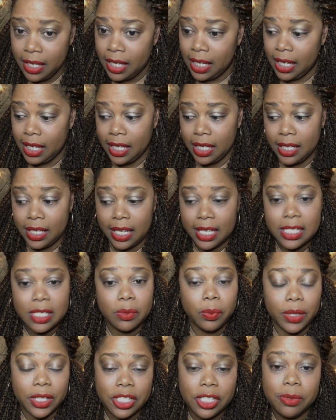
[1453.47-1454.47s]
And that's
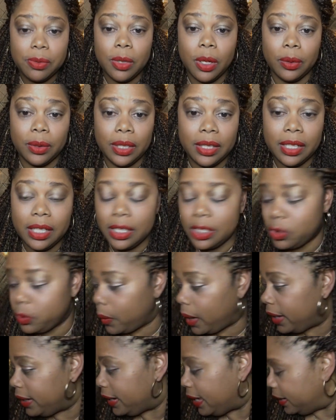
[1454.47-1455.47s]
where she was going to live her
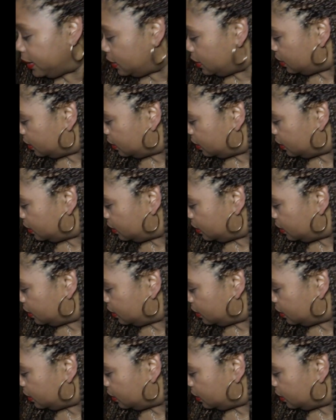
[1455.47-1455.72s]
twilight